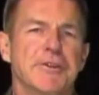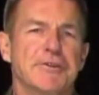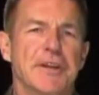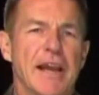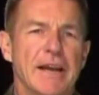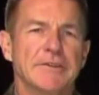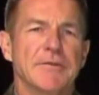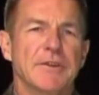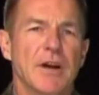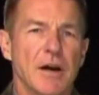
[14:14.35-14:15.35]
is the act of
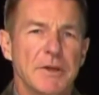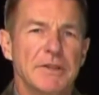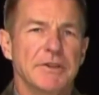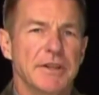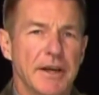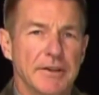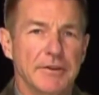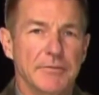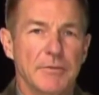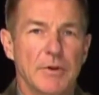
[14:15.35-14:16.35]
coming
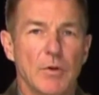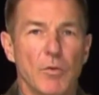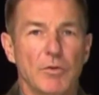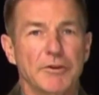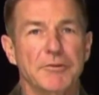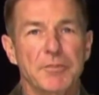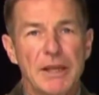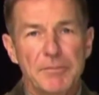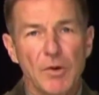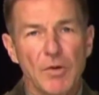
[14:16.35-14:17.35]
together, whether it's
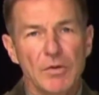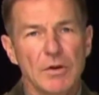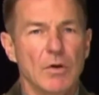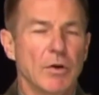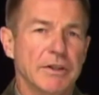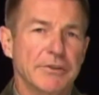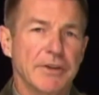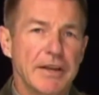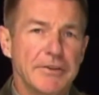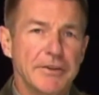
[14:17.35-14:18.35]
people,
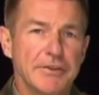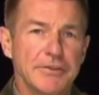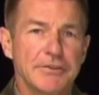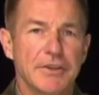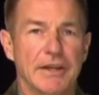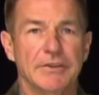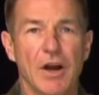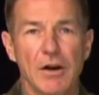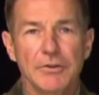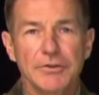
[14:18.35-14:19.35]
organizations,
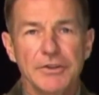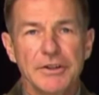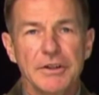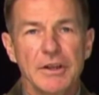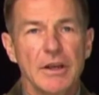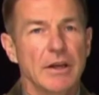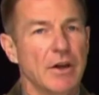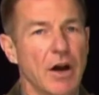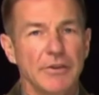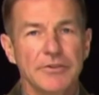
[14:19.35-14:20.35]
technology,
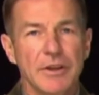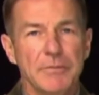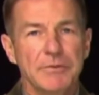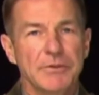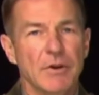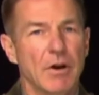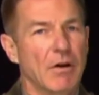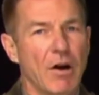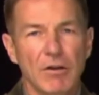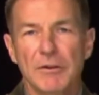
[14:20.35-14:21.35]
concepts, or
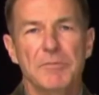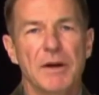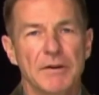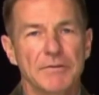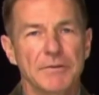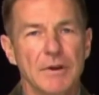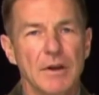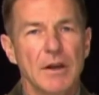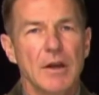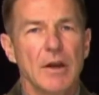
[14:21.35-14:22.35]
all above.
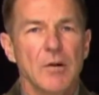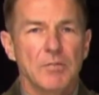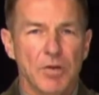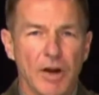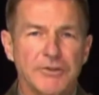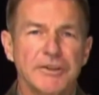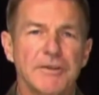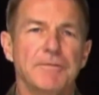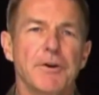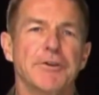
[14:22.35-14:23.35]
Project
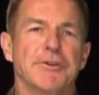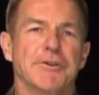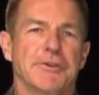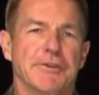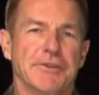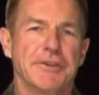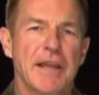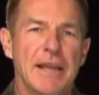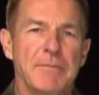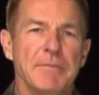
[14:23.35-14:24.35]
Convergence is
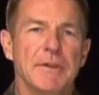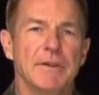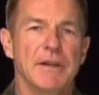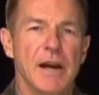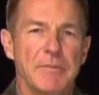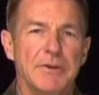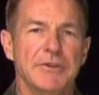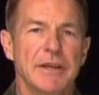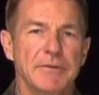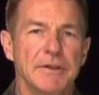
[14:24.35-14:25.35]
the name the Army
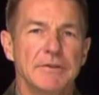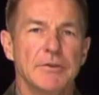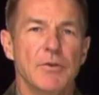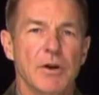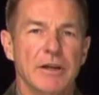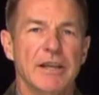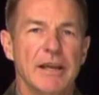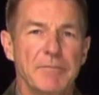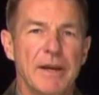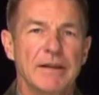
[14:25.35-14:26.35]
has given to our
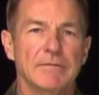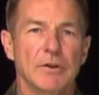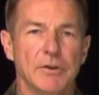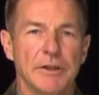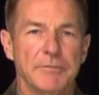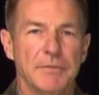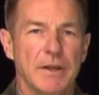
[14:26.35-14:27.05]
campaign of learning,